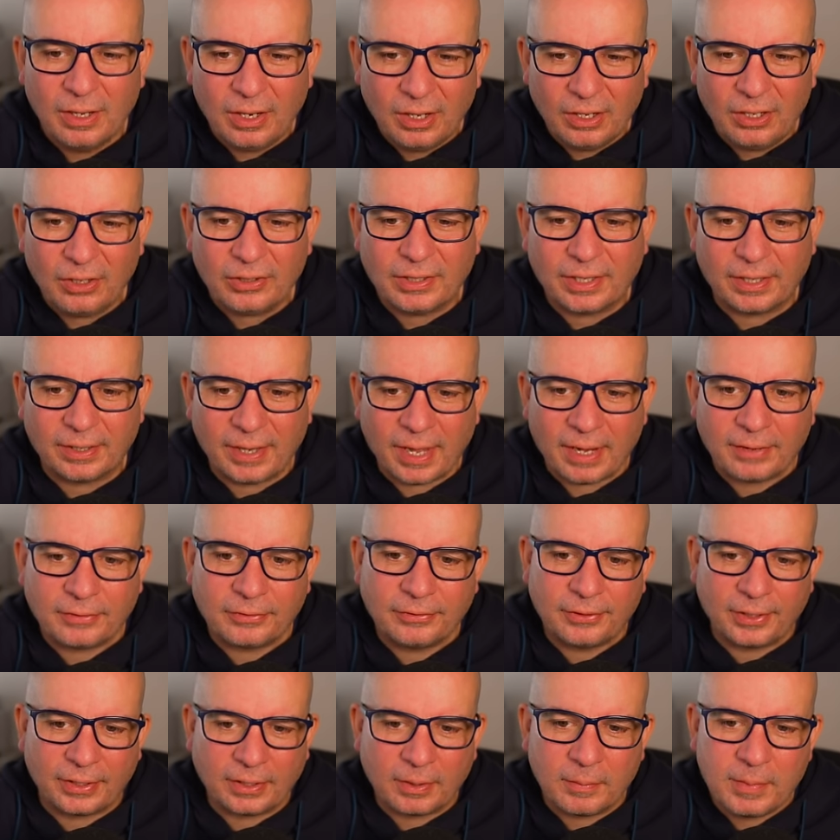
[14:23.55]
Look at that
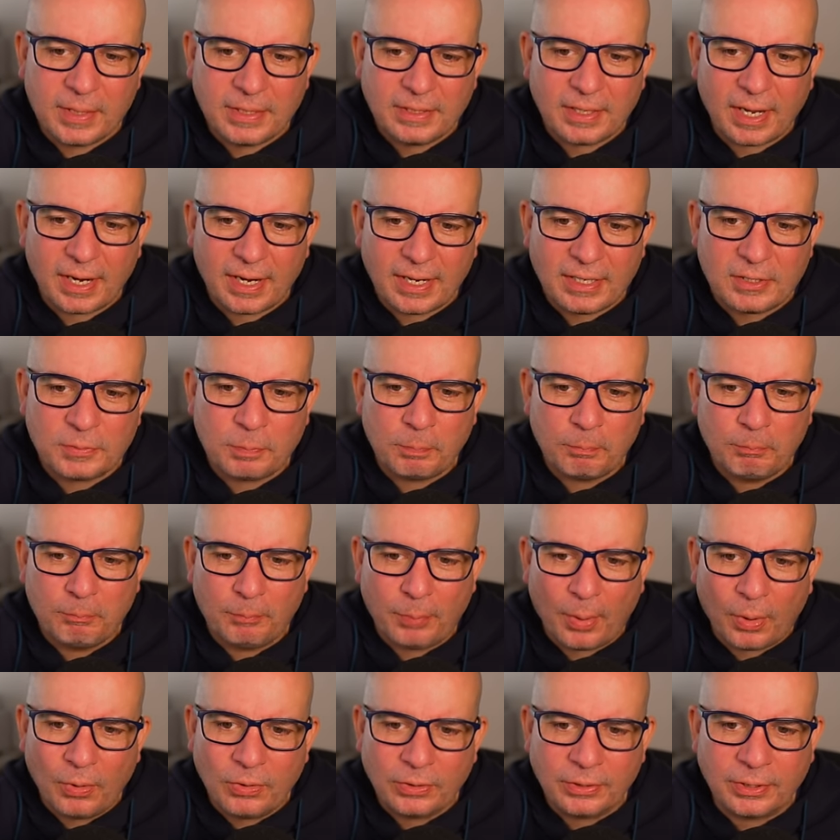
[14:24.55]
thing. I mean, that is
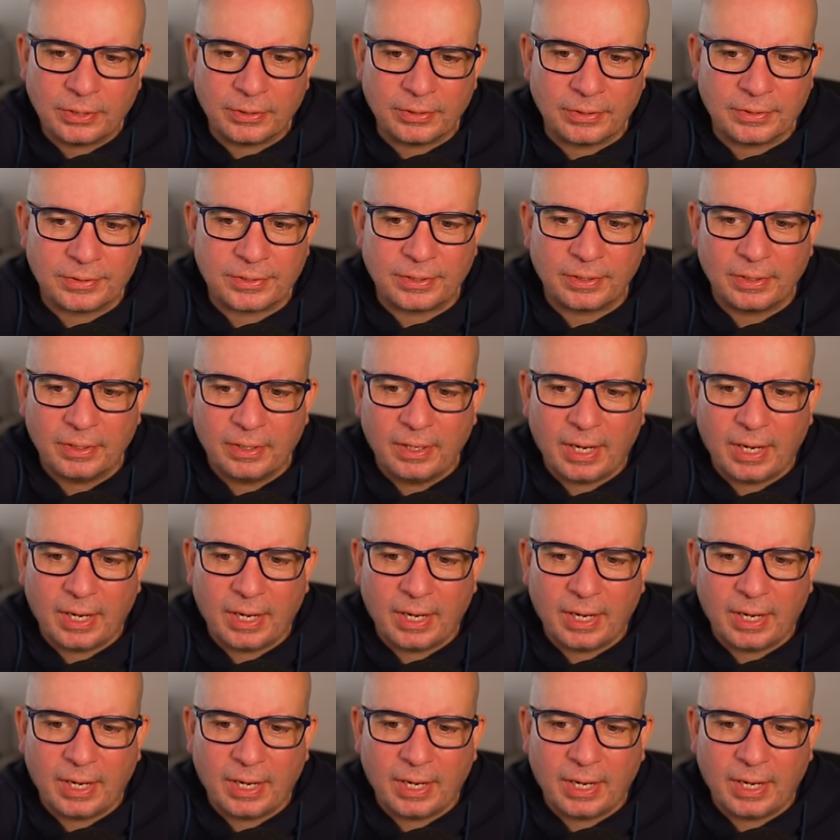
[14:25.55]
bonkers.